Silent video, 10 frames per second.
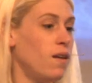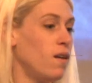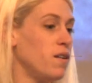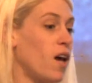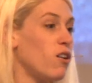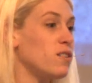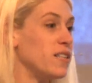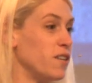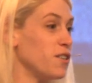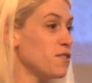Not all
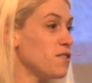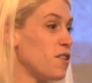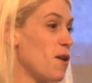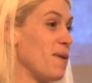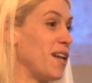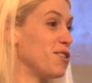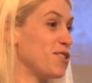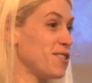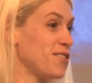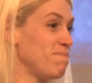leaders are
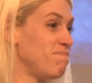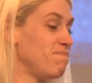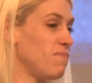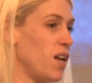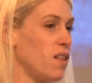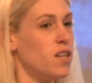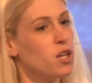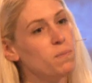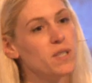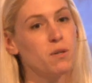managers, and I think
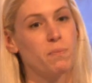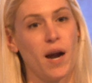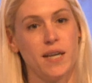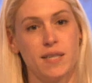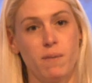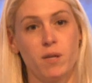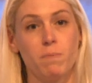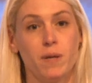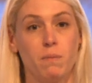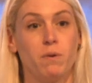you'd be surprised how many
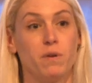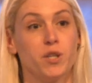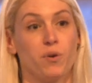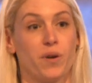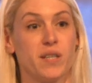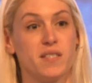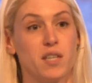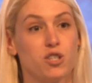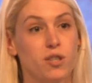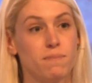people in your
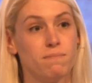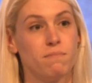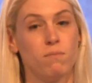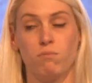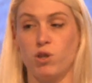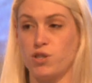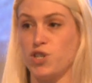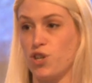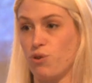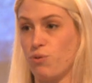organization look to
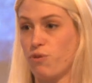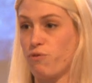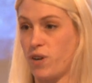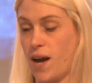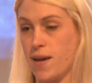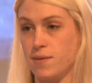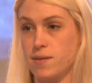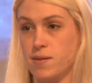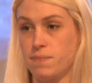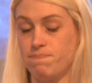you for
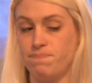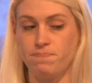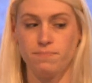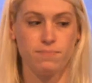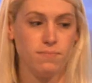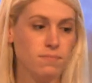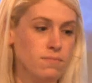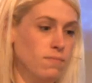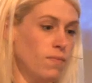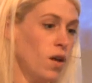guidance.
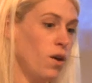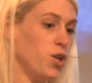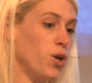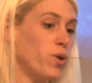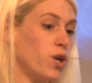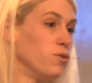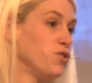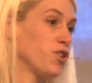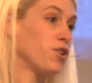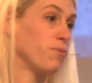No one owns
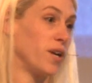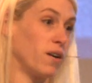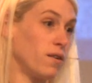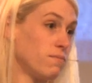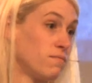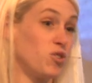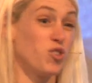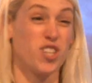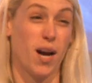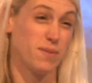your career, your
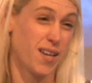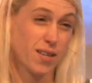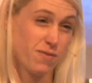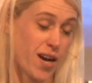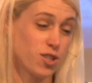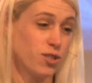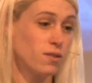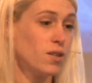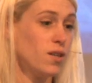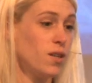job satisfaction,
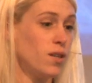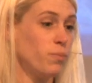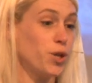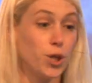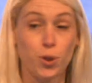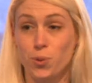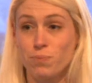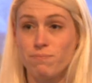but you.